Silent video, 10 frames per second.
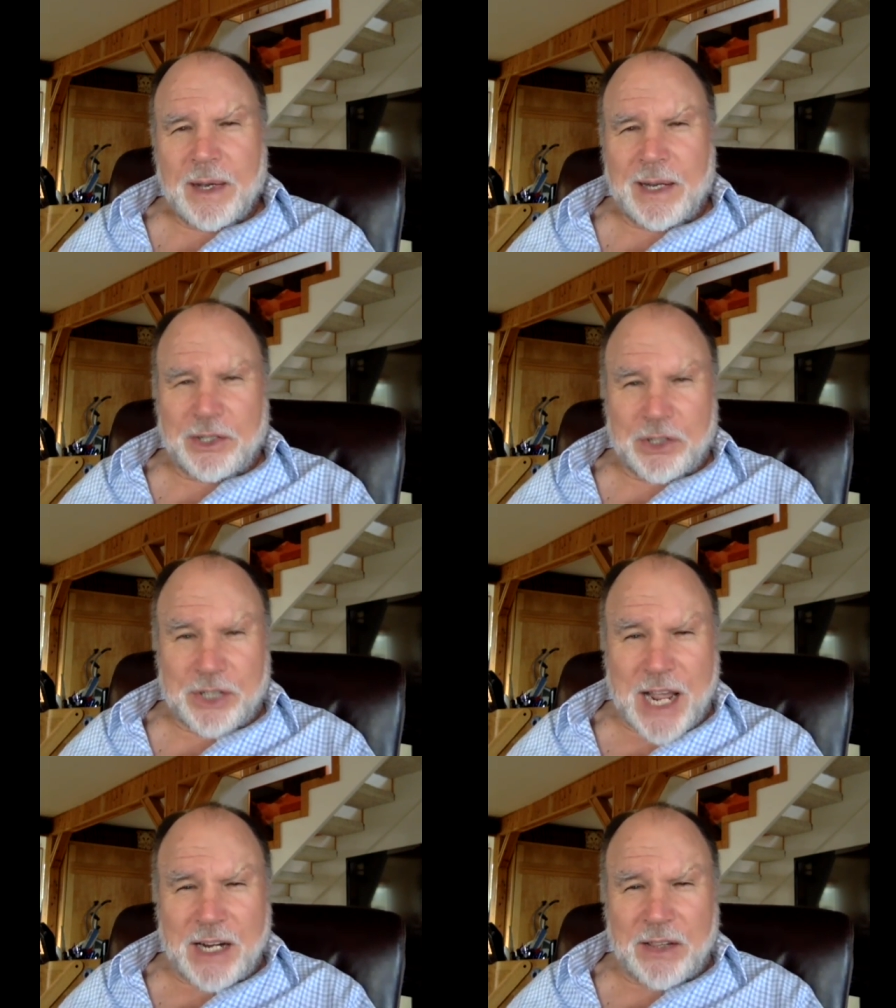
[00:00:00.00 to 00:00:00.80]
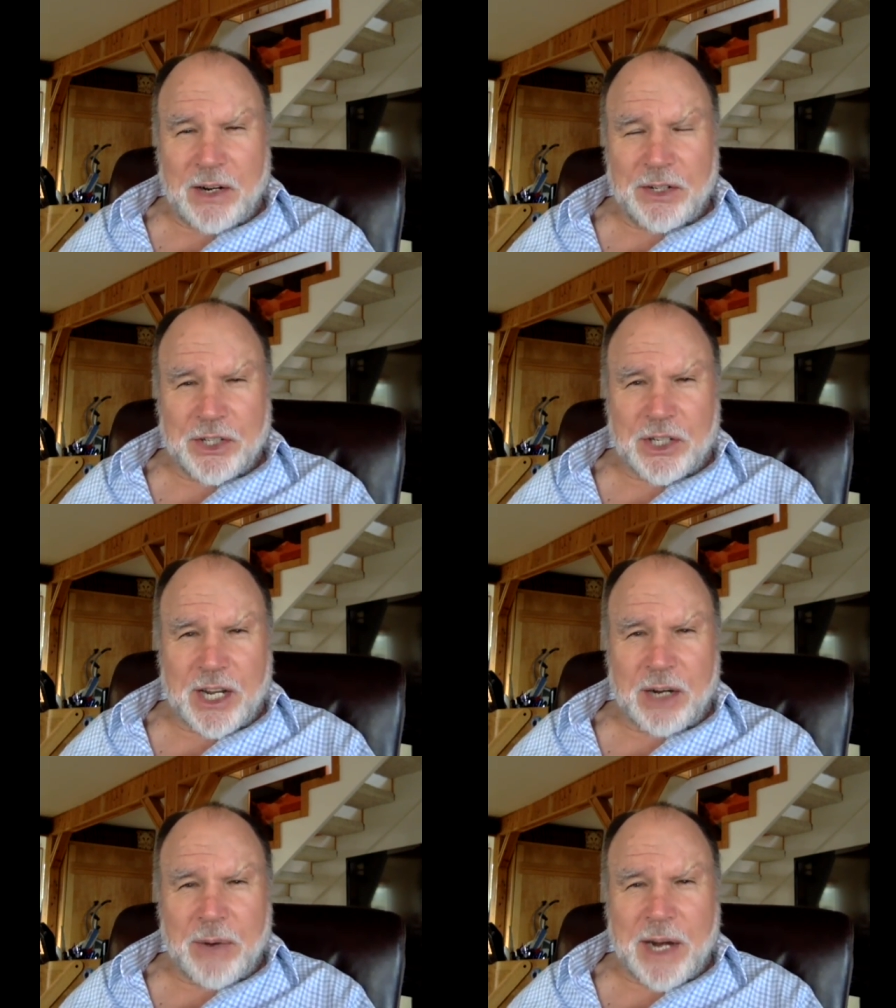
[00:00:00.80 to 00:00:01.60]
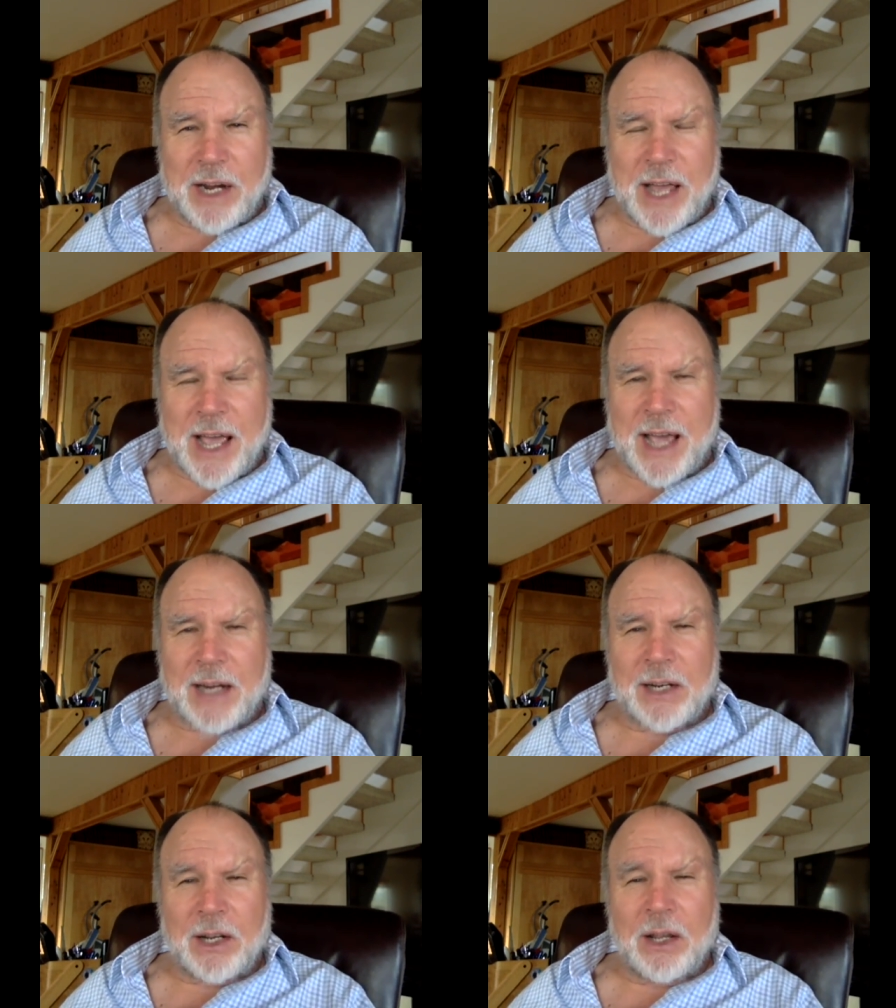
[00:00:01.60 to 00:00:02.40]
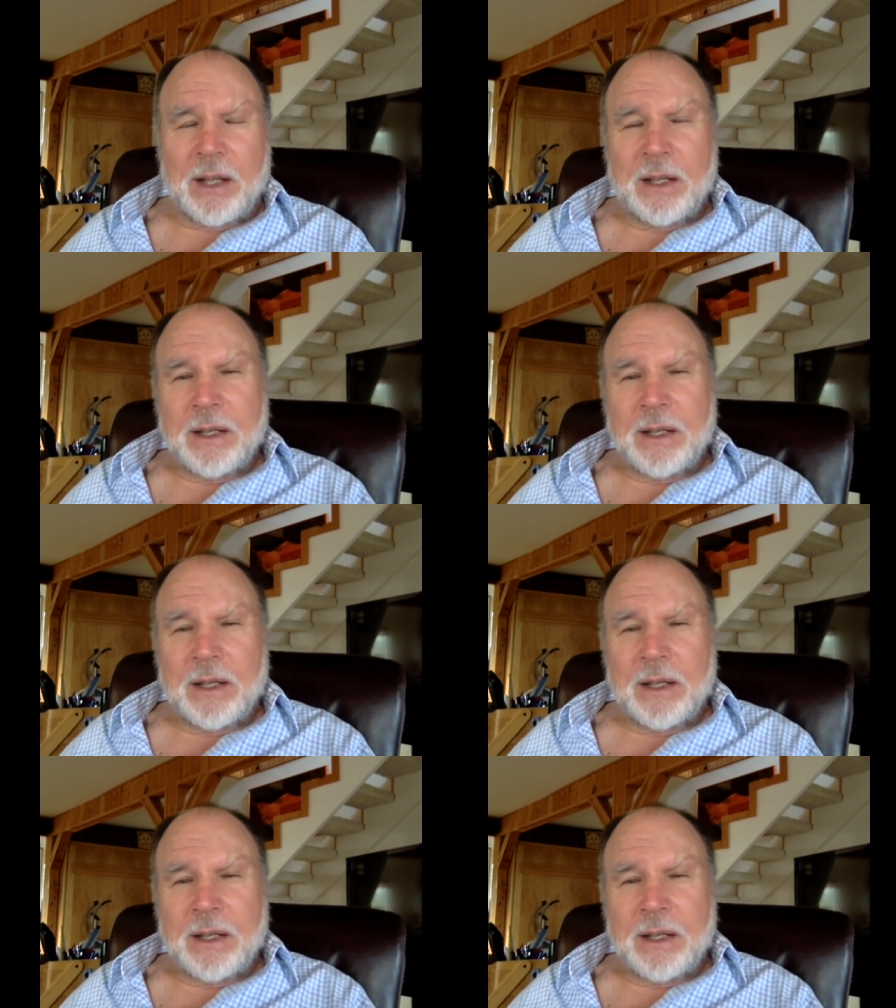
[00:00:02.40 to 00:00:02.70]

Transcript: And as you're standing there, just getting ready to add a little